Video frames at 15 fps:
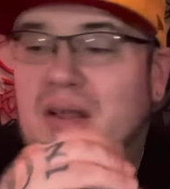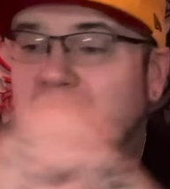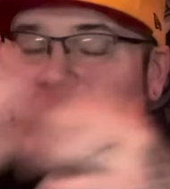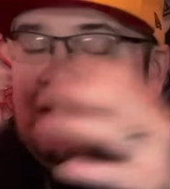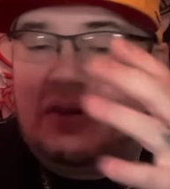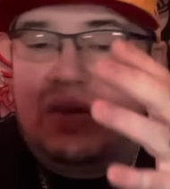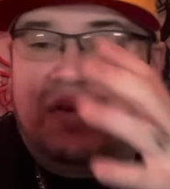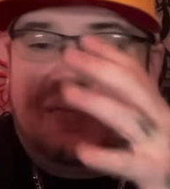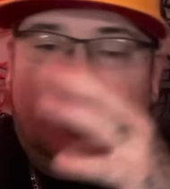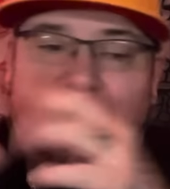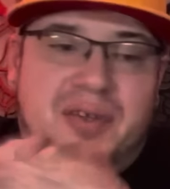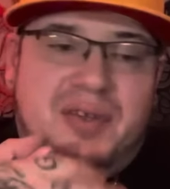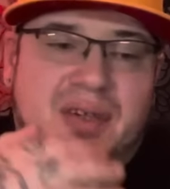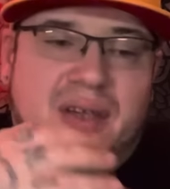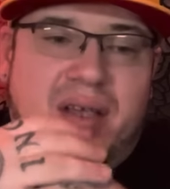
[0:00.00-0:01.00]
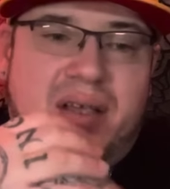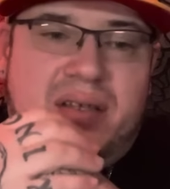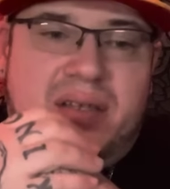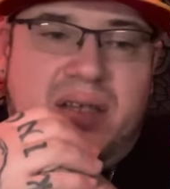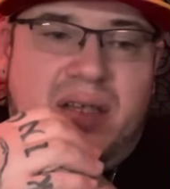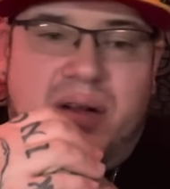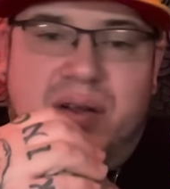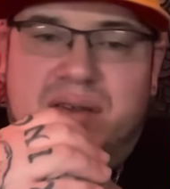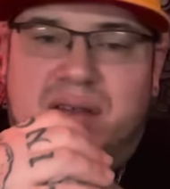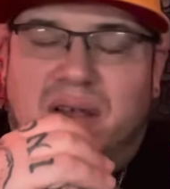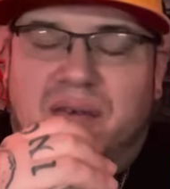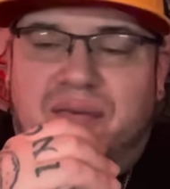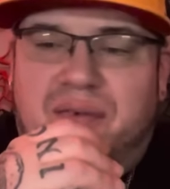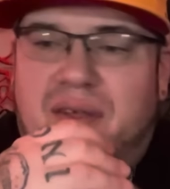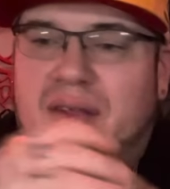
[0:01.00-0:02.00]
So the first thing I see, Aries, I
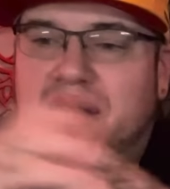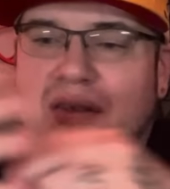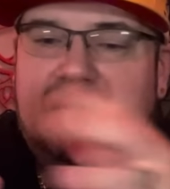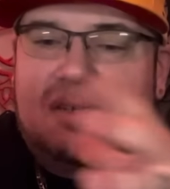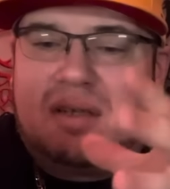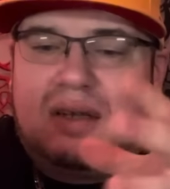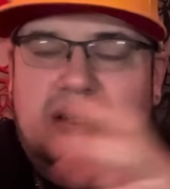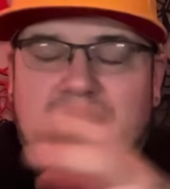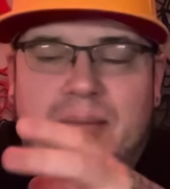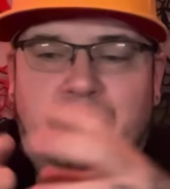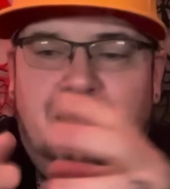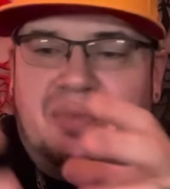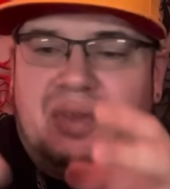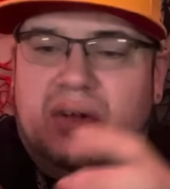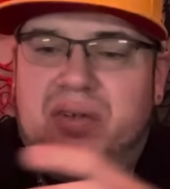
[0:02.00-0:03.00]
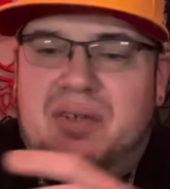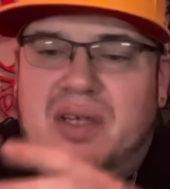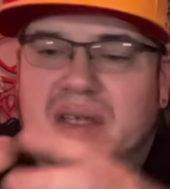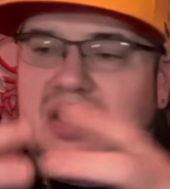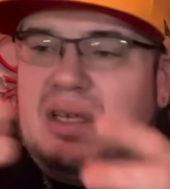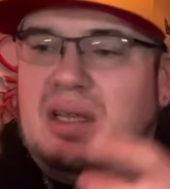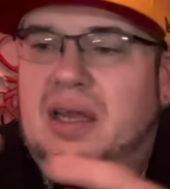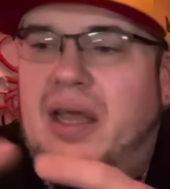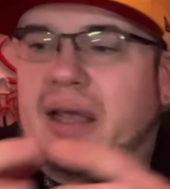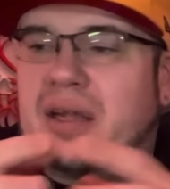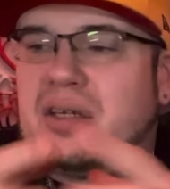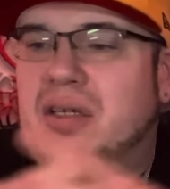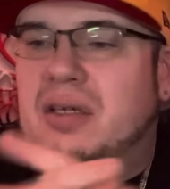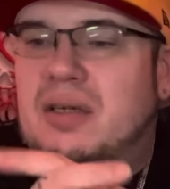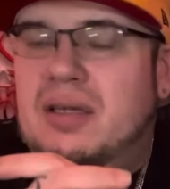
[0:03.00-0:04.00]
feel like there's this
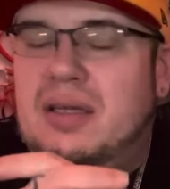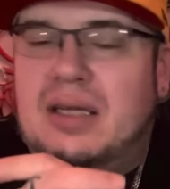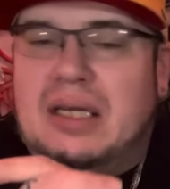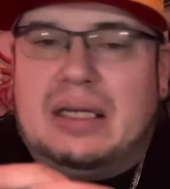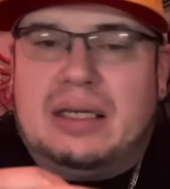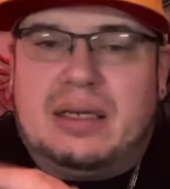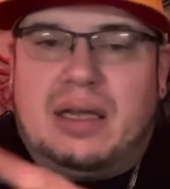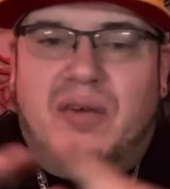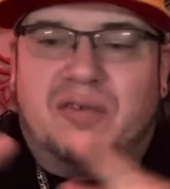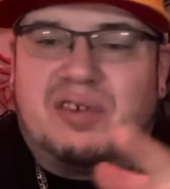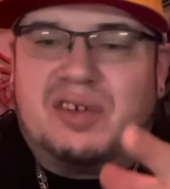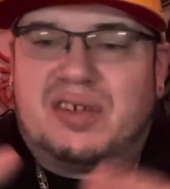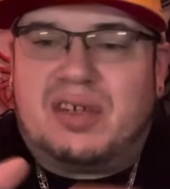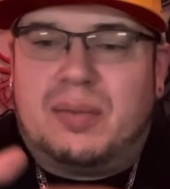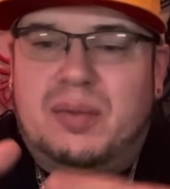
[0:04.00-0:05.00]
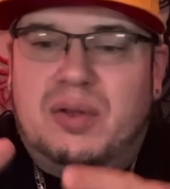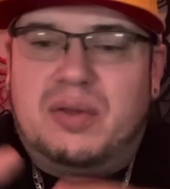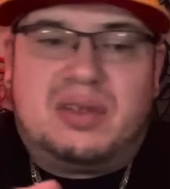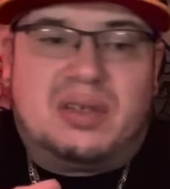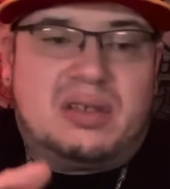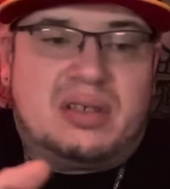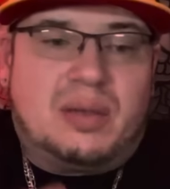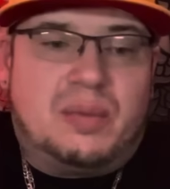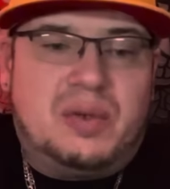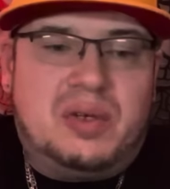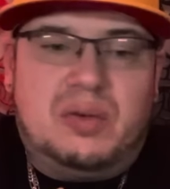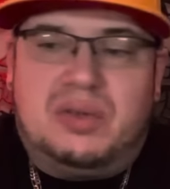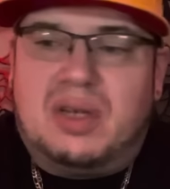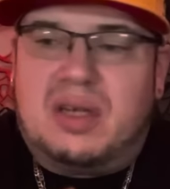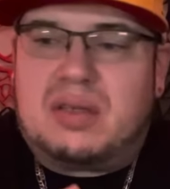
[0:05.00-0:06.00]
connection. Now, for some of you, this is someone you
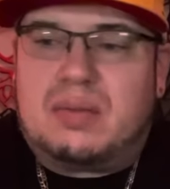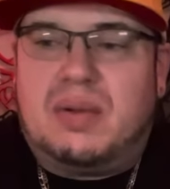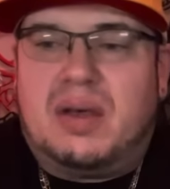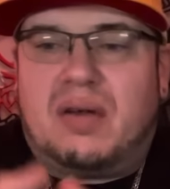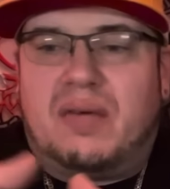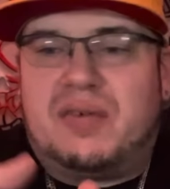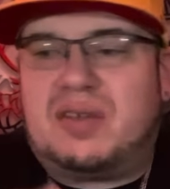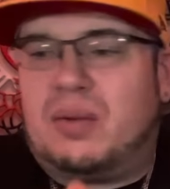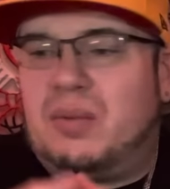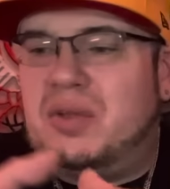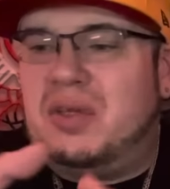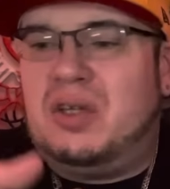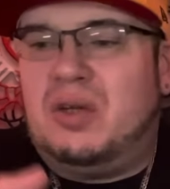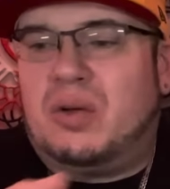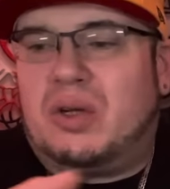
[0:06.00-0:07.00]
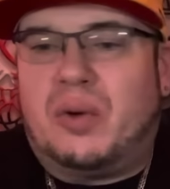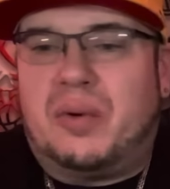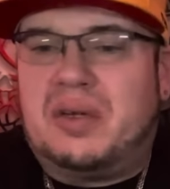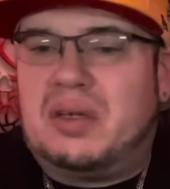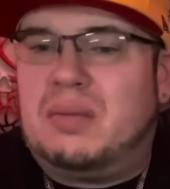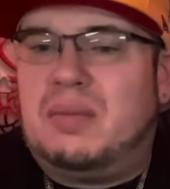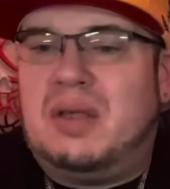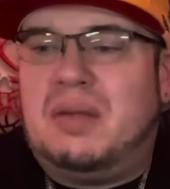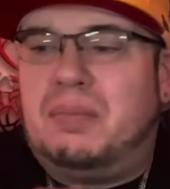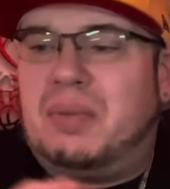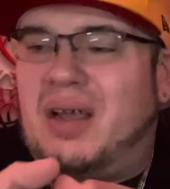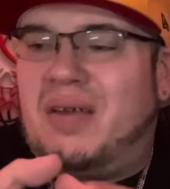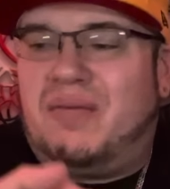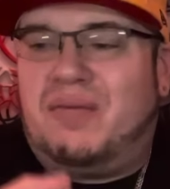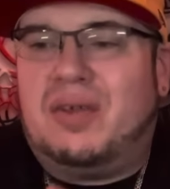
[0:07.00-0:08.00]
just met or someone that you're going to meet, but
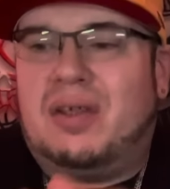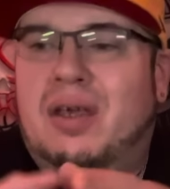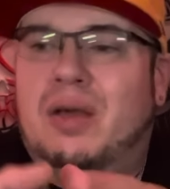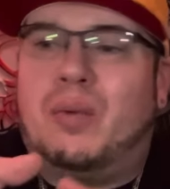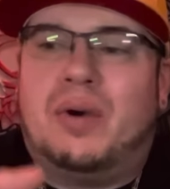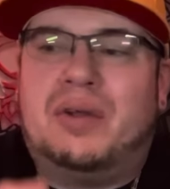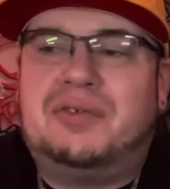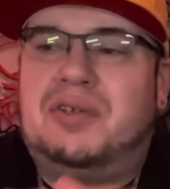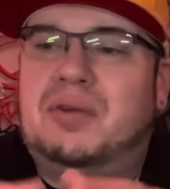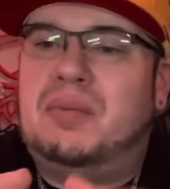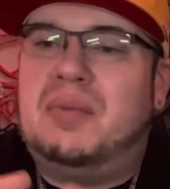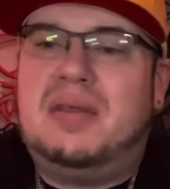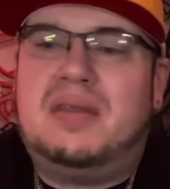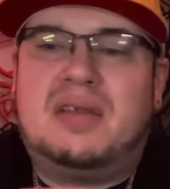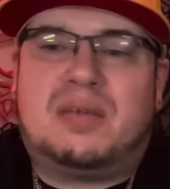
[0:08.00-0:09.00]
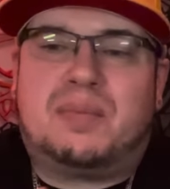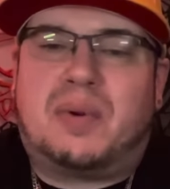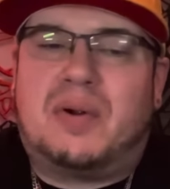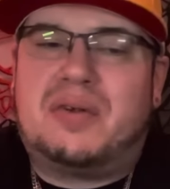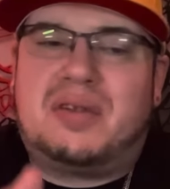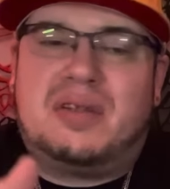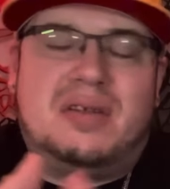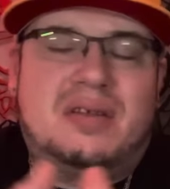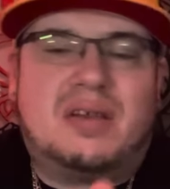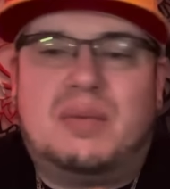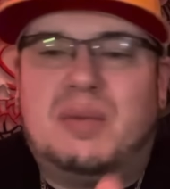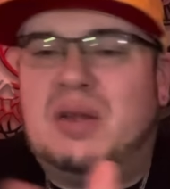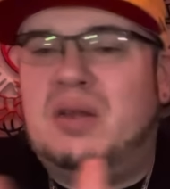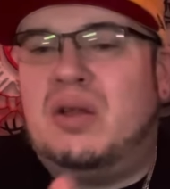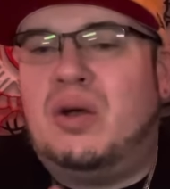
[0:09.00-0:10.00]
I feel like once you meet this person, there's going
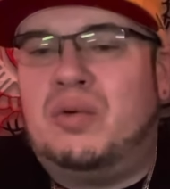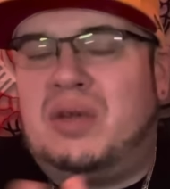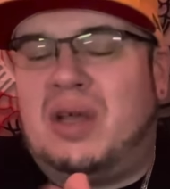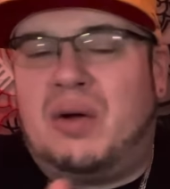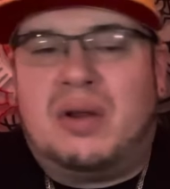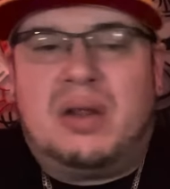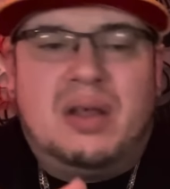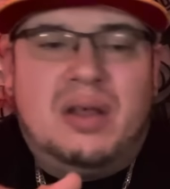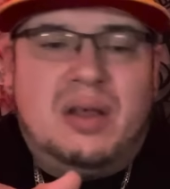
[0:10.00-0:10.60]
to be no doubt